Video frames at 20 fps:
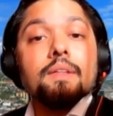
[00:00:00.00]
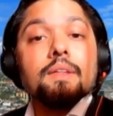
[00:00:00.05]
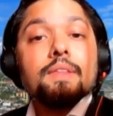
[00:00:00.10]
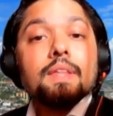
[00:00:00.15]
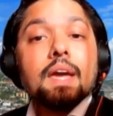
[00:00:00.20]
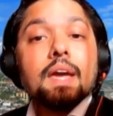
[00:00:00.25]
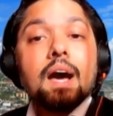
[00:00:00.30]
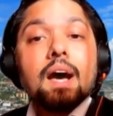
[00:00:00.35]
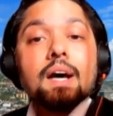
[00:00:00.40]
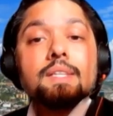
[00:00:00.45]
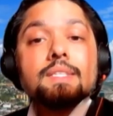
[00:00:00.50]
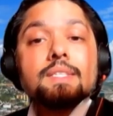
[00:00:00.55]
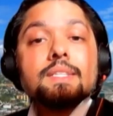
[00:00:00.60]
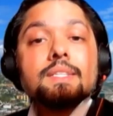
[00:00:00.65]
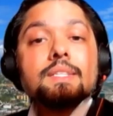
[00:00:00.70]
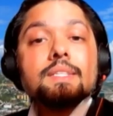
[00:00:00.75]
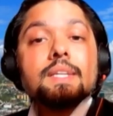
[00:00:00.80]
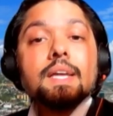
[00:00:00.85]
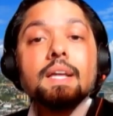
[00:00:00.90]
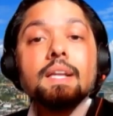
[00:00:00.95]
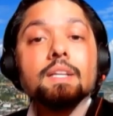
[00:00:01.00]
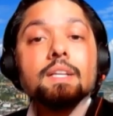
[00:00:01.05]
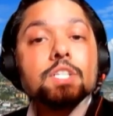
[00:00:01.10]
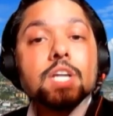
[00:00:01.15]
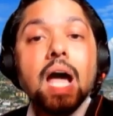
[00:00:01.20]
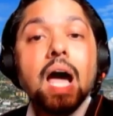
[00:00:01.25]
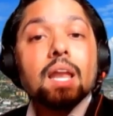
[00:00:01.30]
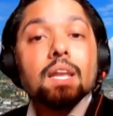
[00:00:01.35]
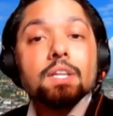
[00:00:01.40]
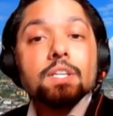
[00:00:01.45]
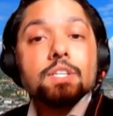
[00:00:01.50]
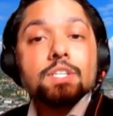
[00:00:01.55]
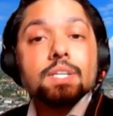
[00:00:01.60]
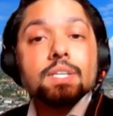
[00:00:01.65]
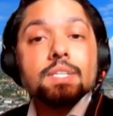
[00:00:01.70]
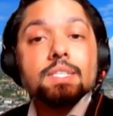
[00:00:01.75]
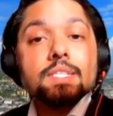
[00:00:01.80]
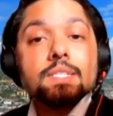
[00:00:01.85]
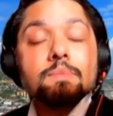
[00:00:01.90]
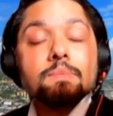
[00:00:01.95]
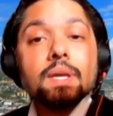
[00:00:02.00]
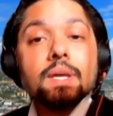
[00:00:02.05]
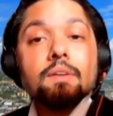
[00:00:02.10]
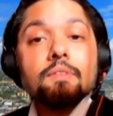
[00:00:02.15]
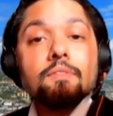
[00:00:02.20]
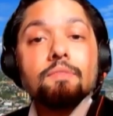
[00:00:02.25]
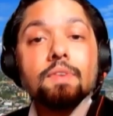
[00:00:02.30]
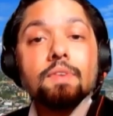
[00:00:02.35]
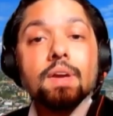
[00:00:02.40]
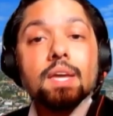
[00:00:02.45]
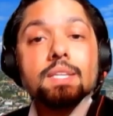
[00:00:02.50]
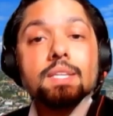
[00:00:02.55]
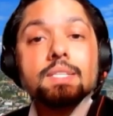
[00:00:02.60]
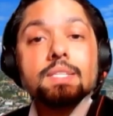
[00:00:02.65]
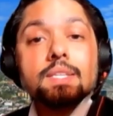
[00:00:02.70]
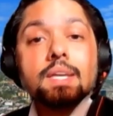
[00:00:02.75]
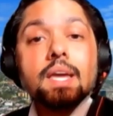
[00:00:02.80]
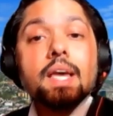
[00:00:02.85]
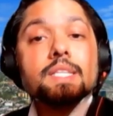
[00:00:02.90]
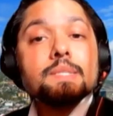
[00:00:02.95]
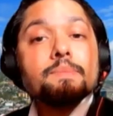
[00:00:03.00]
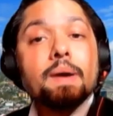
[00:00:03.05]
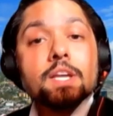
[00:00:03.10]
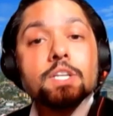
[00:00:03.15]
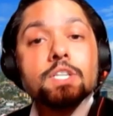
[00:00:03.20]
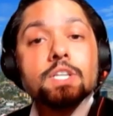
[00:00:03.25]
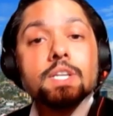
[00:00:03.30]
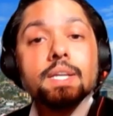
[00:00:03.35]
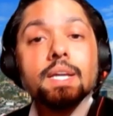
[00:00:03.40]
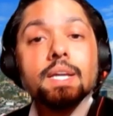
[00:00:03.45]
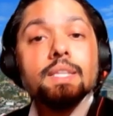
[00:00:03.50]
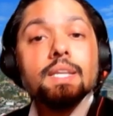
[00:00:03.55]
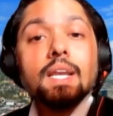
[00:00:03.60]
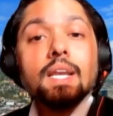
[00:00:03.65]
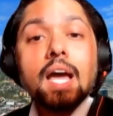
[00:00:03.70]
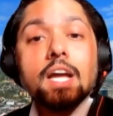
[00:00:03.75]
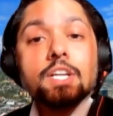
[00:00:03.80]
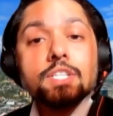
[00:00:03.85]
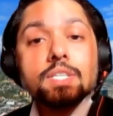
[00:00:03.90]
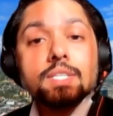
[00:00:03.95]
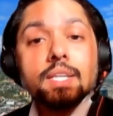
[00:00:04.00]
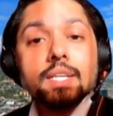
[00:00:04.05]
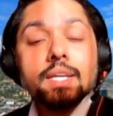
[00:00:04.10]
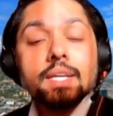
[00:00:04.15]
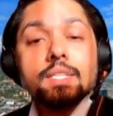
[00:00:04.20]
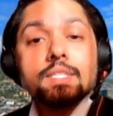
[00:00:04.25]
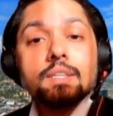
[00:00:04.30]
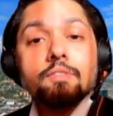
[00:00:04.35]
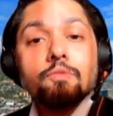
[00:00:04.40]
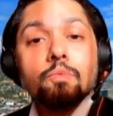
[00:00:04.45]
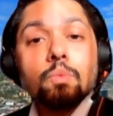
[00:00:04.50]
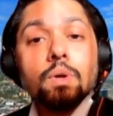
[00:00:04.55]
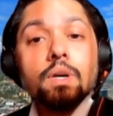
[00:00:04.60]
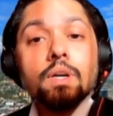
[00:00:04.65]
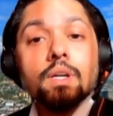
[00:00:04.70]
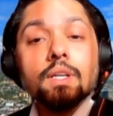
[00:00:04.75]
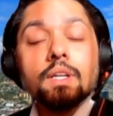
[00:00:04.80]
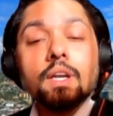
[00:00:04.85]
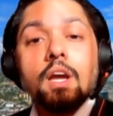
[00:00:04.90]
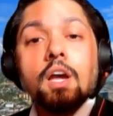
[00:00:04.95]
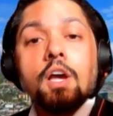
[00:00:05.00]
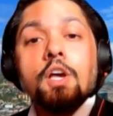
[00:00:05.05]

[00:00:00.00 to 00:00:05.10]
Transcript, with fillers: there are still challenges being faced, especially in the legislative world.